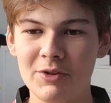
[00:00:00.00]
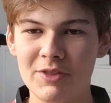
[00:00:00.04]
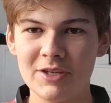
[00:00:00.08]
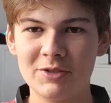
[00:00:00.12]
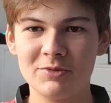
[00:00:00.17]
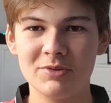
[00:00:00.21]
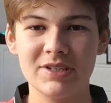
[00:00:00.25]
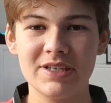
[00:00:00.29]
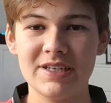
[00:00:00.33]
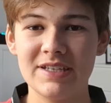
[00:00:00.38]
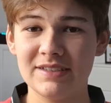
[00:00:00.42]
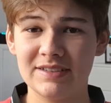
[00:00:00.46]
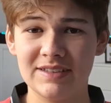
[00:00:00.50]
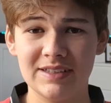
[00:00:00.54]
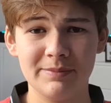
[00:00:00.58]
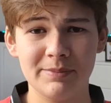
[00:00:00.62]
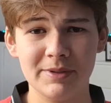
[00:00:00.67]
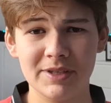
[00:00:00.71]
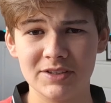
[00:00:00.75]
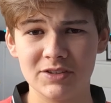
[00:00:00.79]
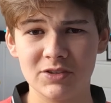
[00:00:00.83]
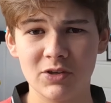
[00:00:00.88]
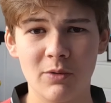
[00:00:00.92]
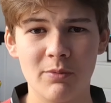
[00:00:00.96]
this would easily
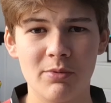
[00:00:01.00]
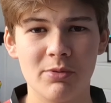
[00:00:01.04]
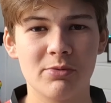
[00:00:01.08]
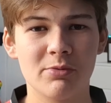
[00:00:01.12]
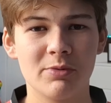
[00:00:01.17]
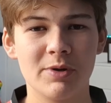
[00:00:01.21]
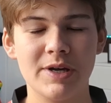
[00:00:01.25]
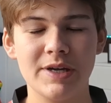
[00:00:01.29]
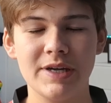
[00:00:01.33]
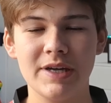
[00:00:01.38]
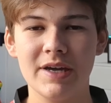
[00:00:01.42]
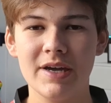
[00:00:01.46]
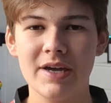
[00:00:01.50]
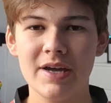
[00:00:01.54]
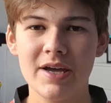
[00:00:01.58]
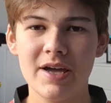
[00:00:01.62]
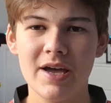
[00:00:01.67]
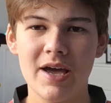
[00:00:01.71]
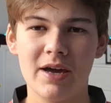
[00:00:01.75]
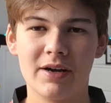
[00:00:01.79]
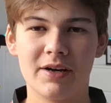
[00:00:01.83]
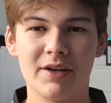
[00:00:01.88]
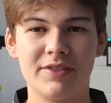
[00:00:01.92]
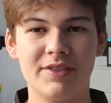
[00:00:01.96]
be a top 3, and
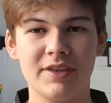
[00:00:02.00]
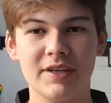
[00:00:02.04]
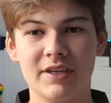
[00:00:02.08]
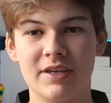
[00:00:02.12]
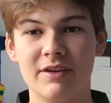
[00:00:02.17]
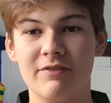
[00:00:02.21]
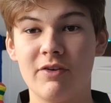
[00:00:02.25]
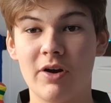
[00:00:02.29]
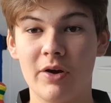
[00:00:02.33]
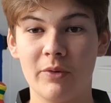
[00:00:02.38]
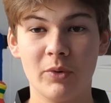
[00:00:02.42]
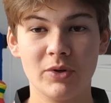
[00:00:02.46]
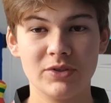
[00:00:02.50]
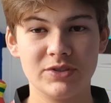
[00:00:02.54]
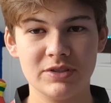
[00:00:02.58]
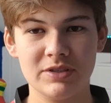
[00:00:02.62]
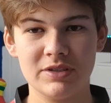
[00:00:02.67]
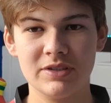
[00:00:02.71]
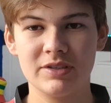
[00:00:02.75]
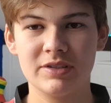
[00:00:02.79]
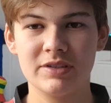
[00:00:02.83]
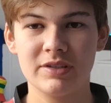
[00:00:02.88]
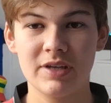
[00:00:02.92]
I think if I wasn't